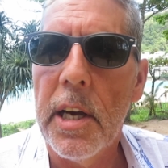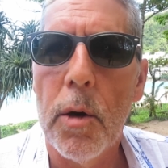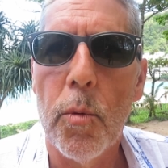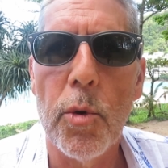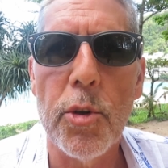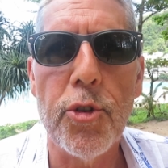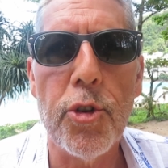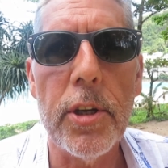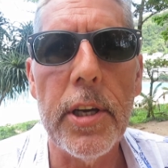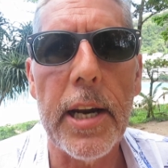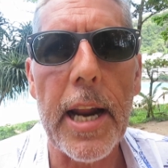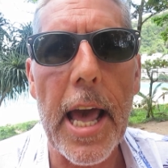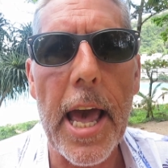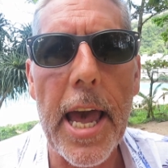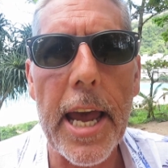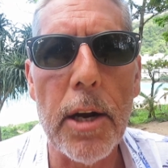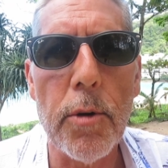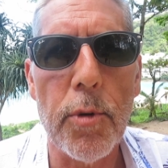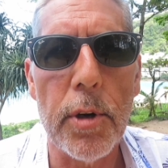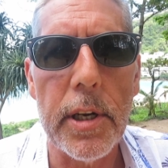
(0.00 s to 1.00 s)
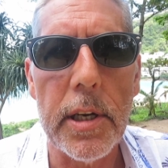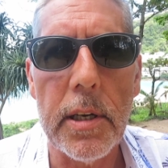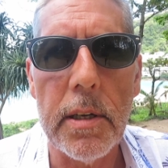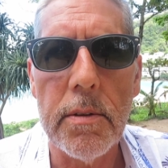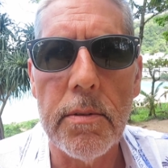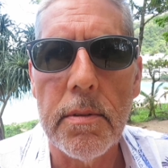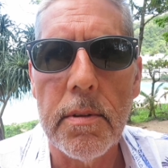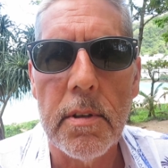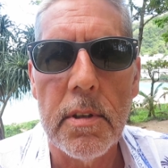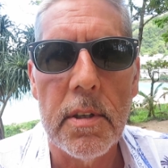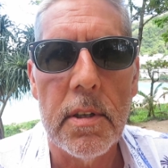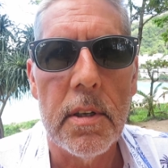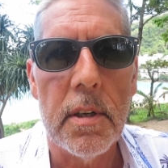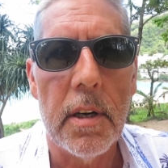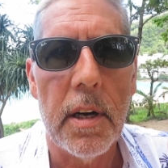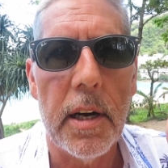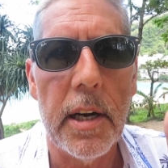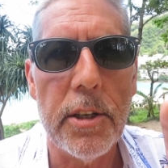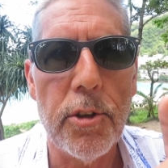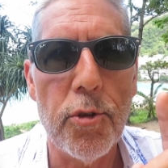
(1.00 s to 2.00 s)
Once you get angry
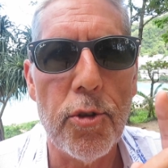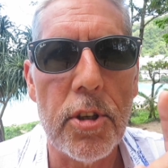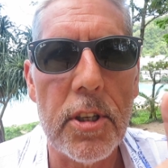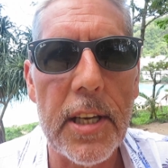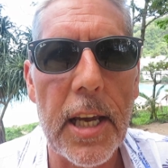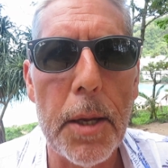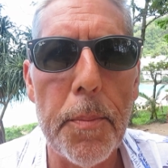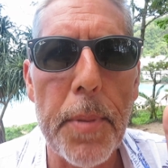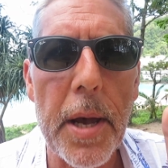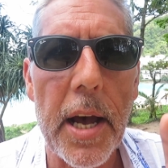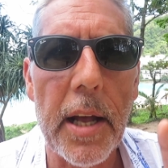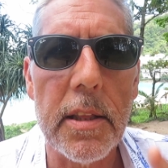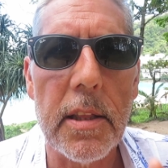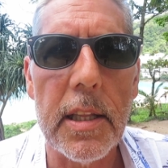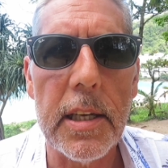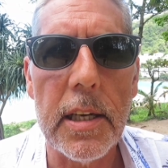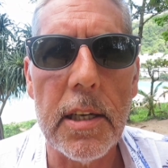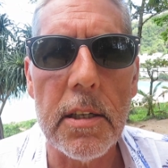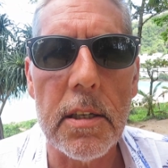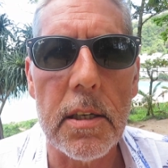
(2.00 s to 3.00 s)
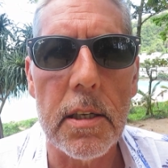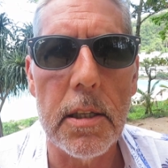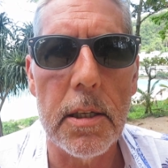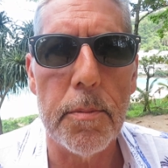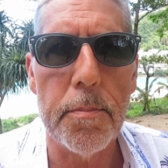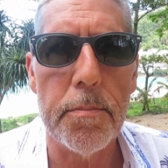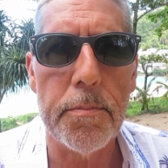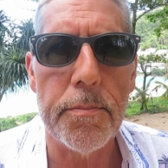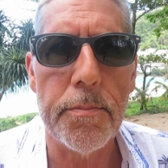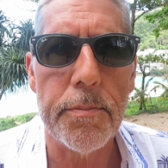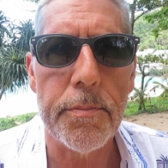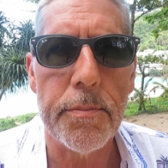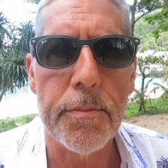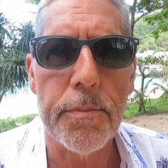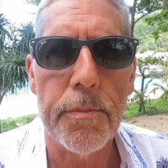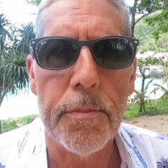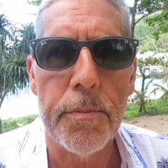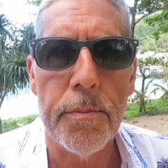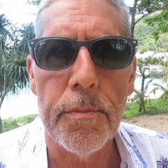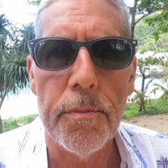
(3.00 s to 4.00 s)
and you say bad things to them,
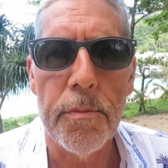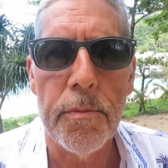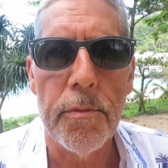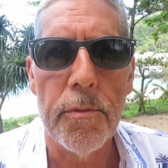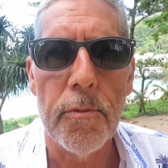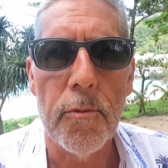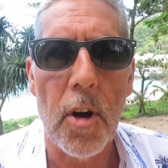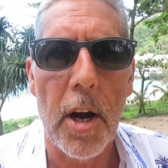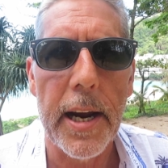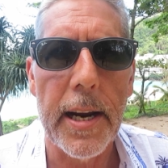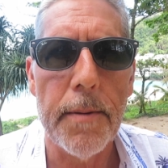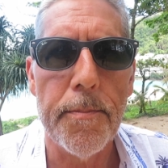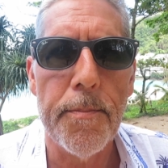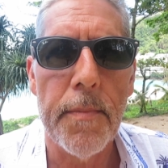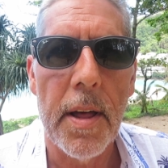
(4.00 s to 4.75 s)
right,